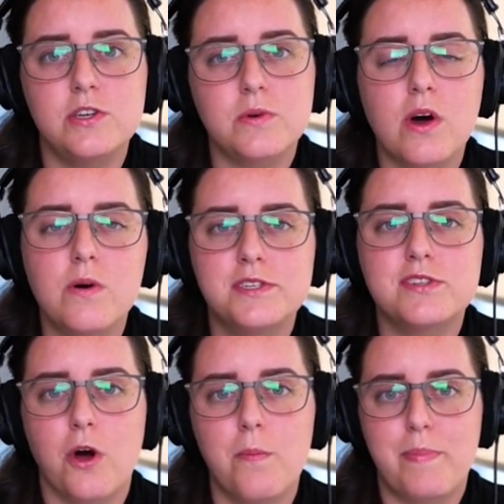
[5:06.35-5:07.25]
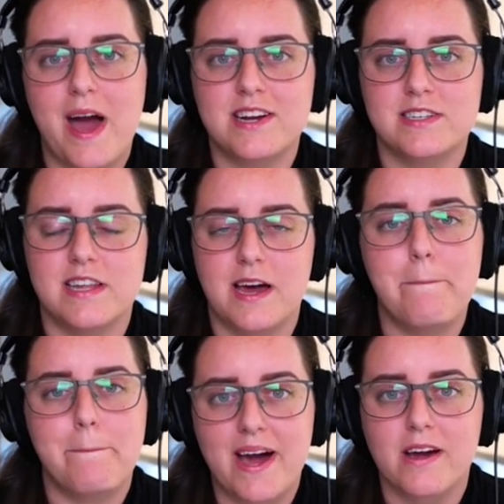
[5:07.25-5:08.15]
you can always go back to that
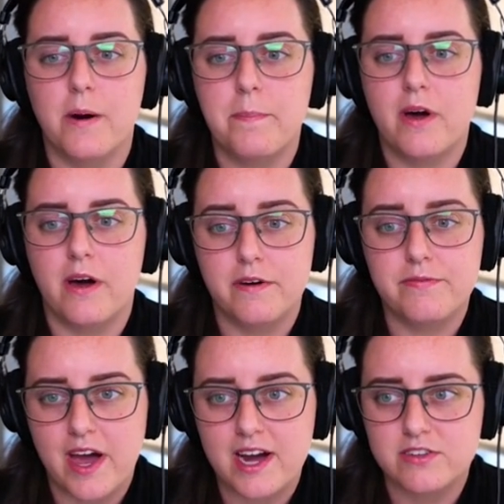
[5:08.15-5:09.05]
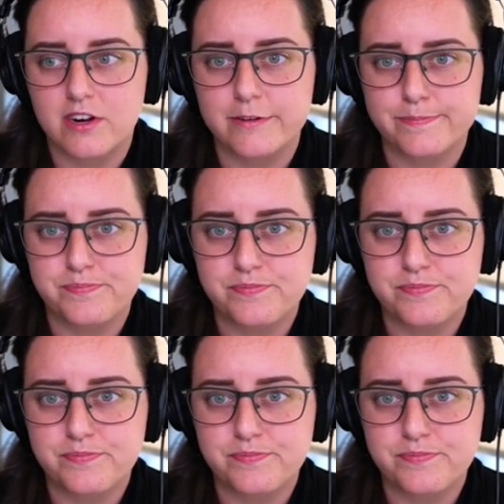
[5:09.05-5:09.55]
backup factor.